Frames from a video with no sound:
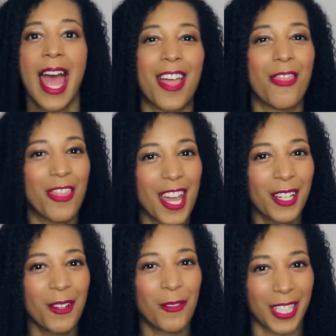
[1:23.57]
And
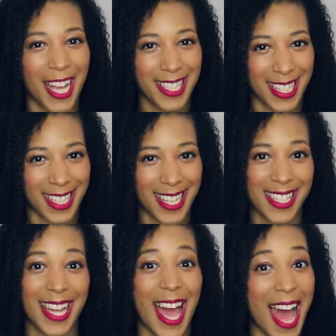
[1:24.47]
then what I did
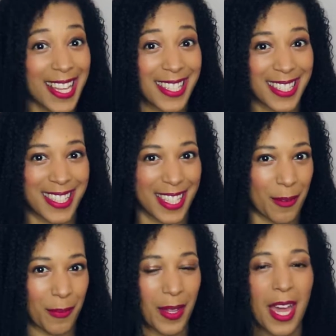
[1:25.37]
is I asked
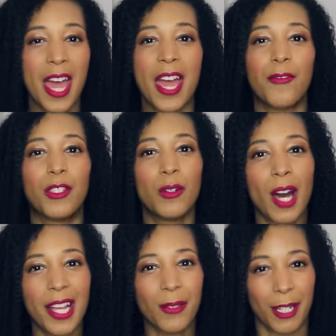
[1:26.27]
them, if you
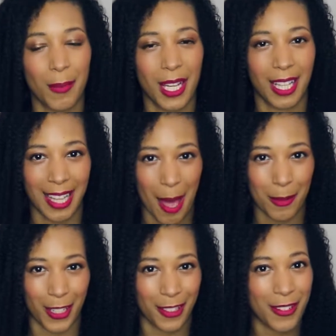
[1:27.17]
guys want to be
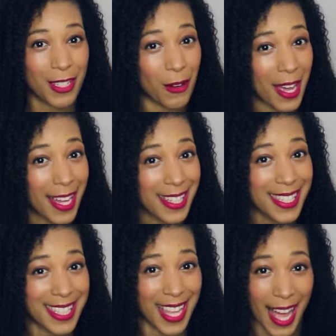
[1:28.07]
collaborators, go ahead
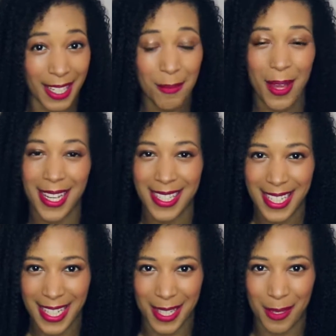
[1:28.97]
and slide in my
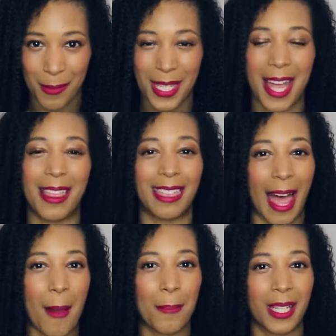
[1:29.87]
DMs and
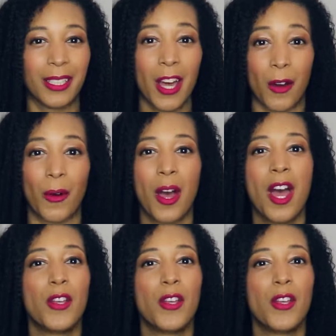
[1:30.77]
let me know.